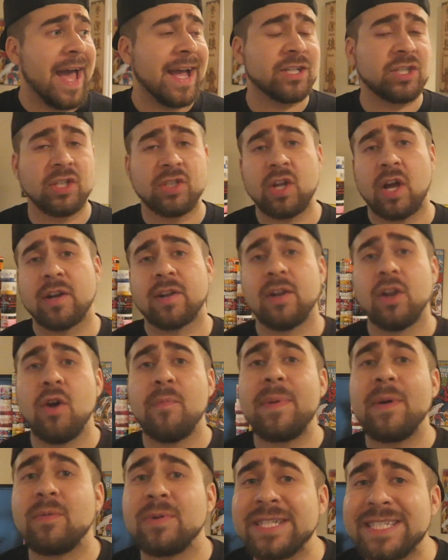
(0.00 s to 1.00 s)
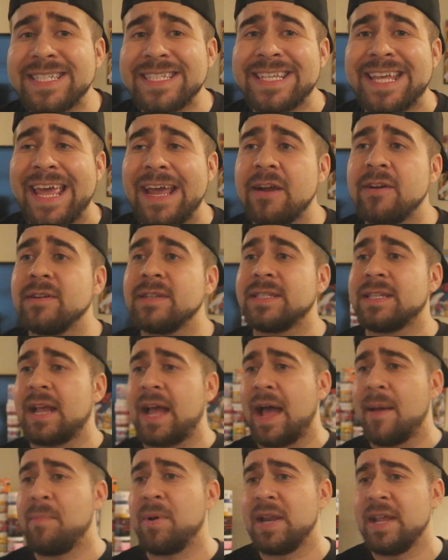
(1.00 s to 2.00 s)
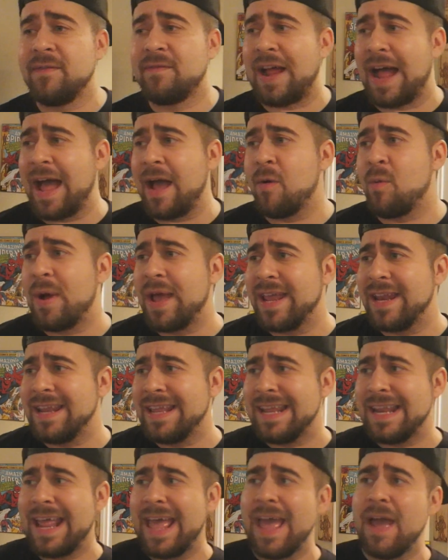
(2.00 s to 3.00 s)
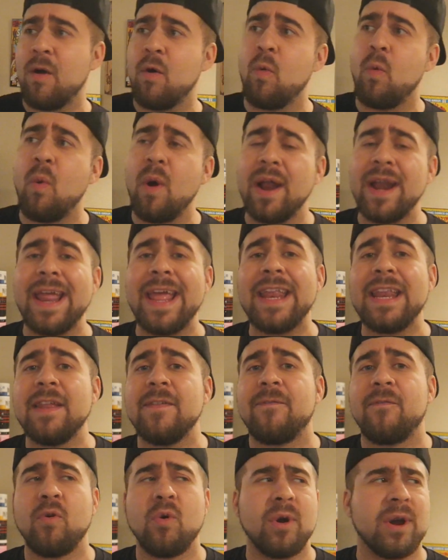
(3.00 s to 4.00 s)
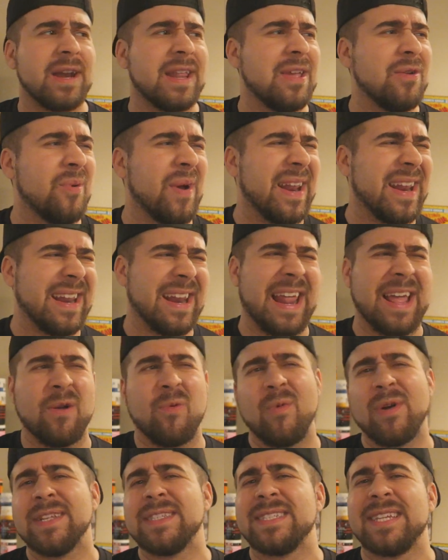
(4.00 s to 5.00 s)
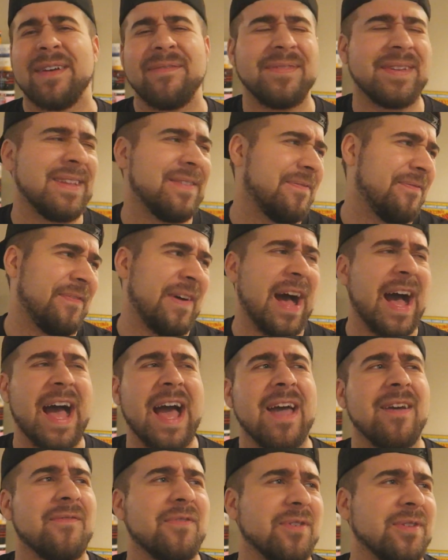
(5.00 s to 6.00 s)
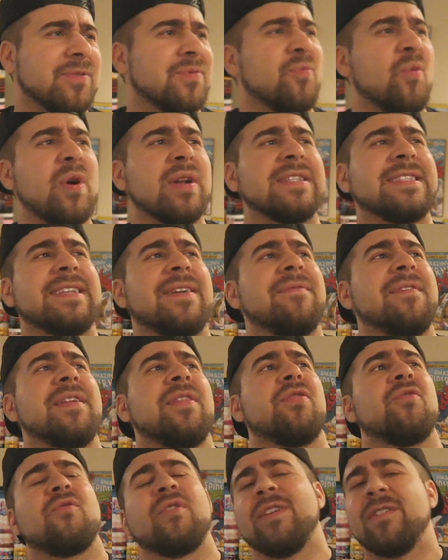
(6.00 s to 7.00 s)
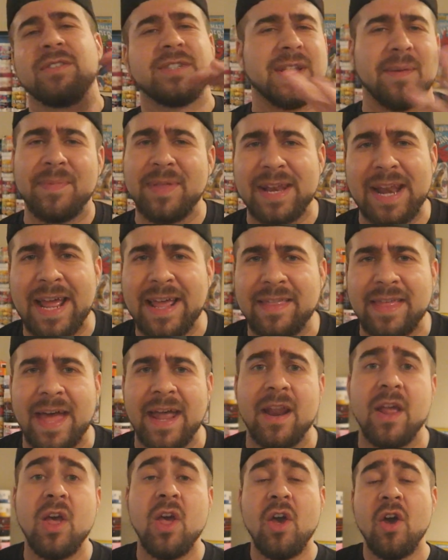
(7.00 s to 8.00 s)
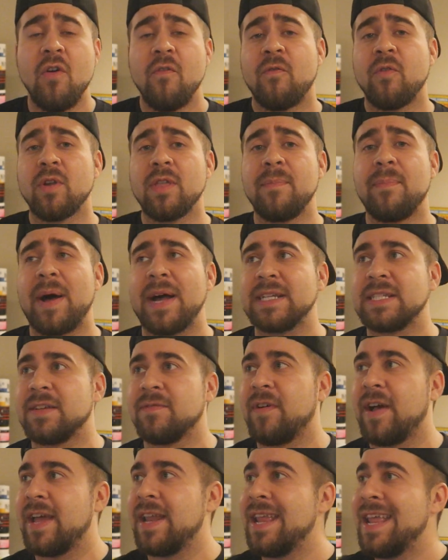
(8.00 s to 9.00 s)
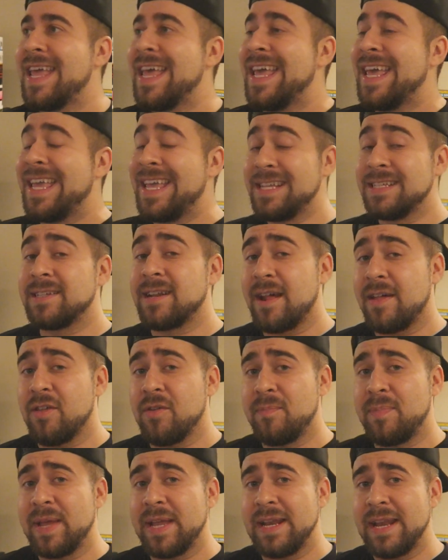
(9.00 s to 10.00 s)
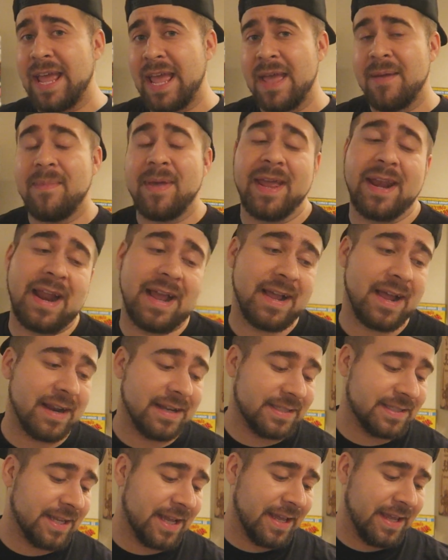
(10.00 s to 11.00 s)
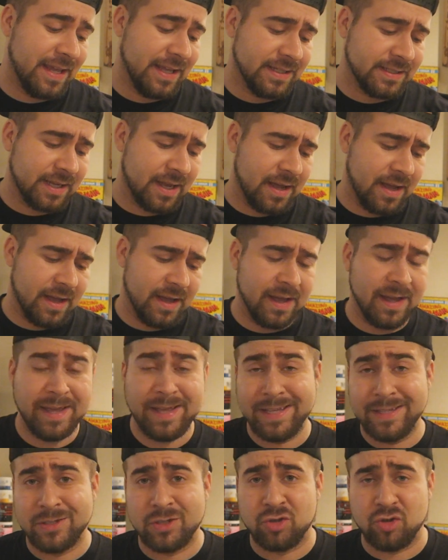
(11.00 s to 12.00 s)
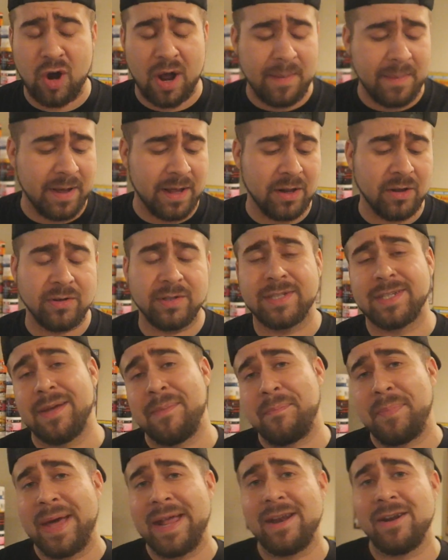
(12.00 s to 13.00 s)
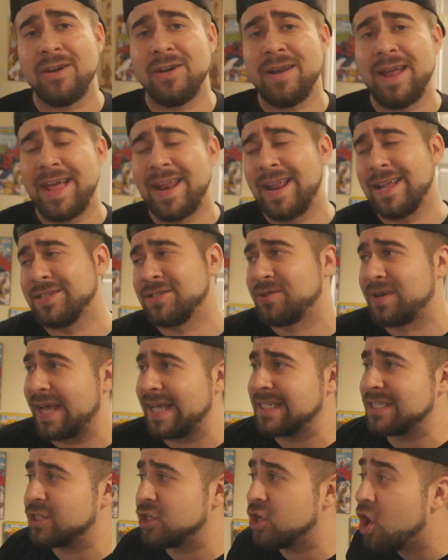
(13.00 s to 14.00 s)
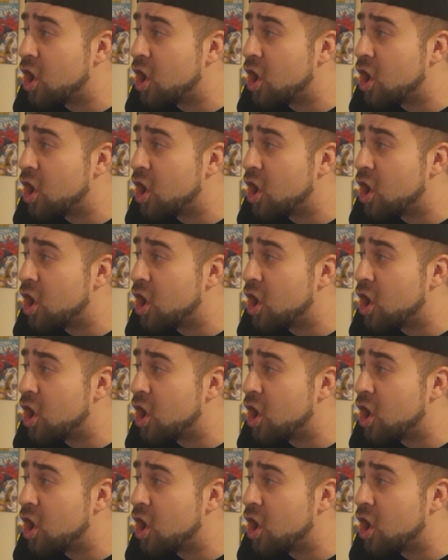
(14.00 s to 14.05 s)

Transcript: I actually talked a little bit with Scarce. I believe I weighed in at 184 and he weighed in like 175 or 173 or something like that for the boxing fight. He's another big name, and I gotta say, he's Drama Alert's competitor, and as you guys